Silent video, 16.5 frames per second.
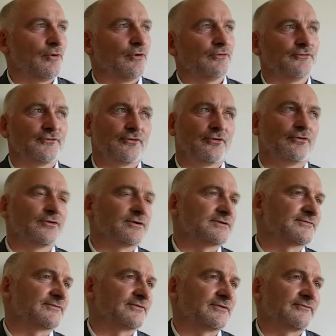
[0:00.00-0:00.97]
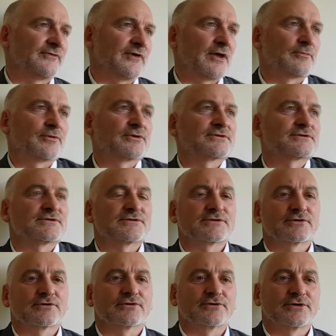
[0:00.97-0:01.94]
malt to all these fabulous
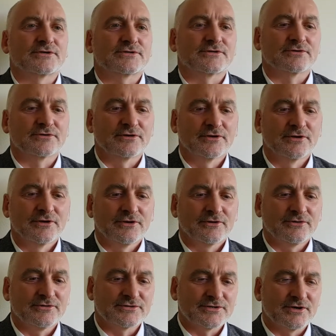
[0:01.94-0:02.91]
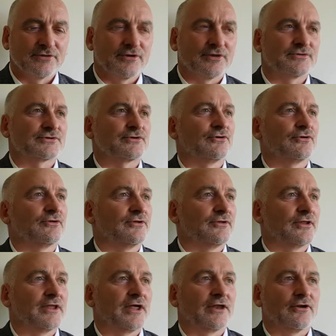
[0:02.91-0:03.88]
distilleries that you see around Scotland
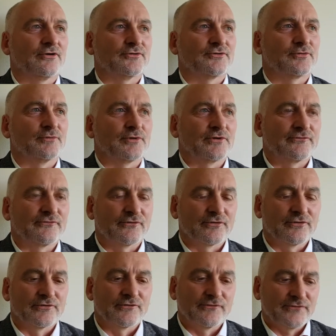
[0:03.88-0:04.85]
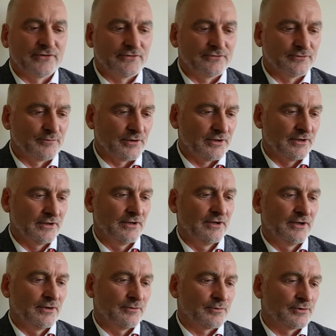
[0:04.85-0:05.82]
and then ultimately further afield, but
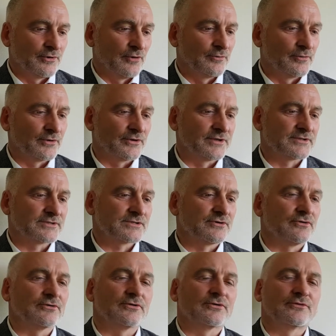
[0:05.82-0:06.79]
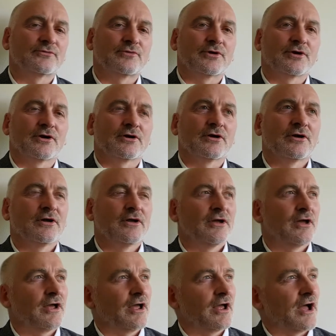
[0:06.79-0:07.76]
predominantly in Scotland, where
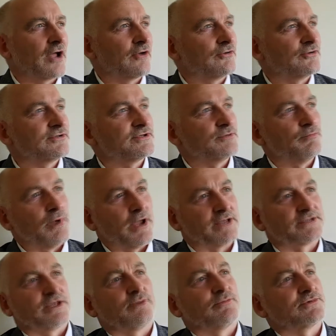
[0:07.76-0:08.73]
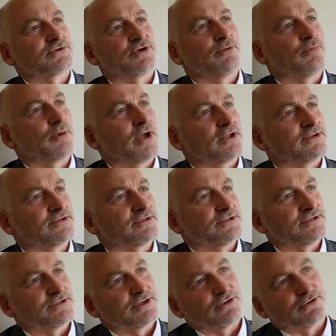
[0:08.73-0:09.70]
I got to see best demonstrate
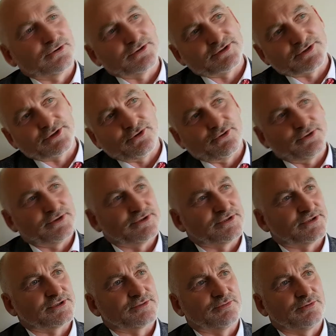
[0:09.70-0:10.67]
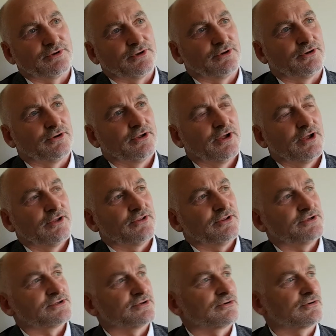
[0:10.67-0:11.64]
practices. I got to see all these, you know,
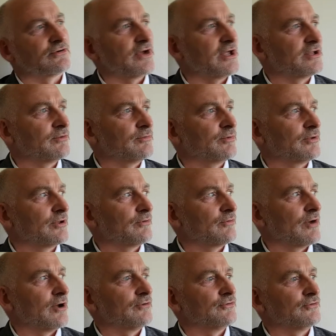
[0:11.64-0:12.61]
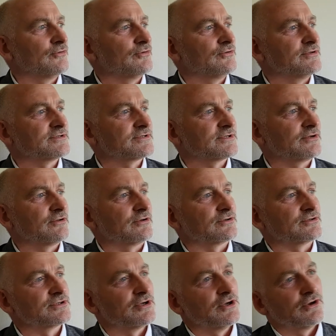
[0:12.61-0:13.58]
these incredibly well-known
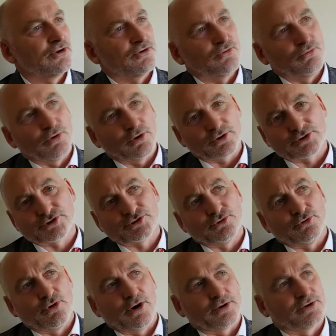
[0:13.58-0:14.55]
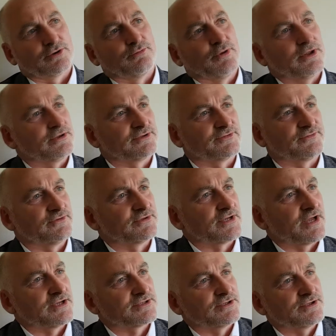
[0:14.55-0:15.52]
distillers who worked so hard to make this
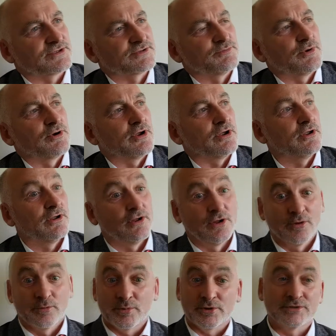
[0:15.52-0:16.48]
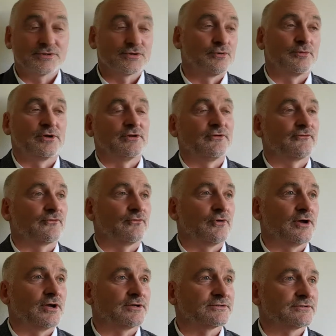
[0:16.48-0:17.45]
fantastic spirit, but in so many different
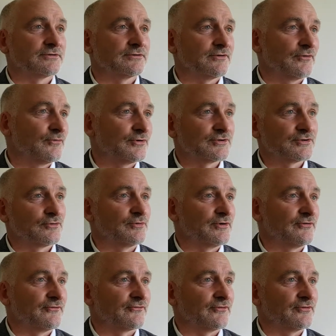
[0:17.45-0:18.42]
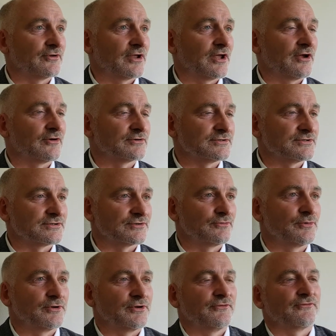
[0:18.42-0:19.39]
ways, with so many different cares and so
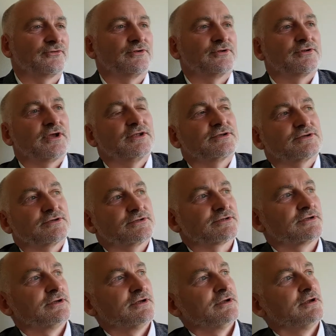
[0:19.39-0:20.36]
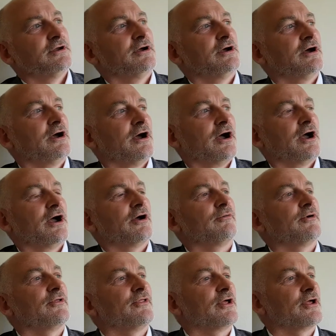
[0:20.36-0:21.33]
many different attentions.
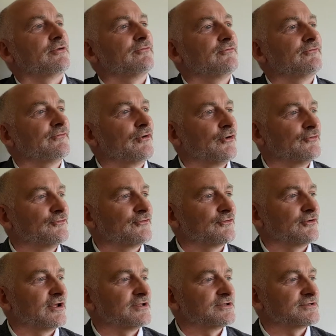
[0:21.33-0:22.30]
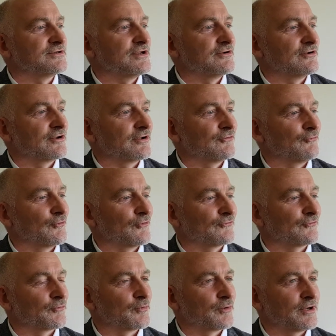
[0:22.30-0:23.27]
Uh, and then on to engineering and work
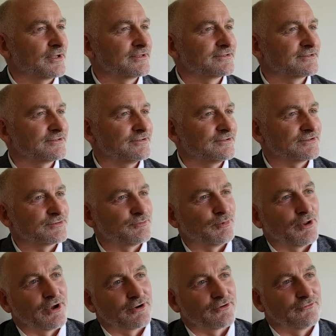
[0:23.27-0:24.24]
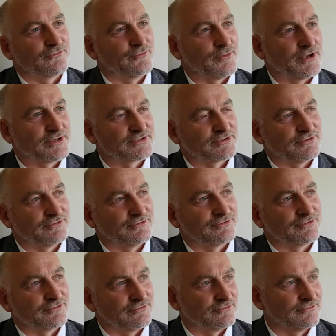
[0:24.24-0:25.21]
for Briggs, the supplier of the mash tun
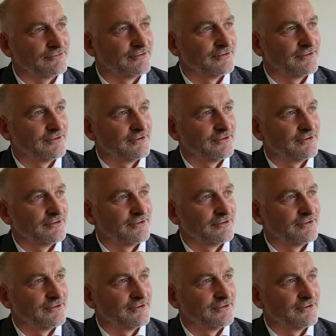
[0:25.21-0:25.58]
to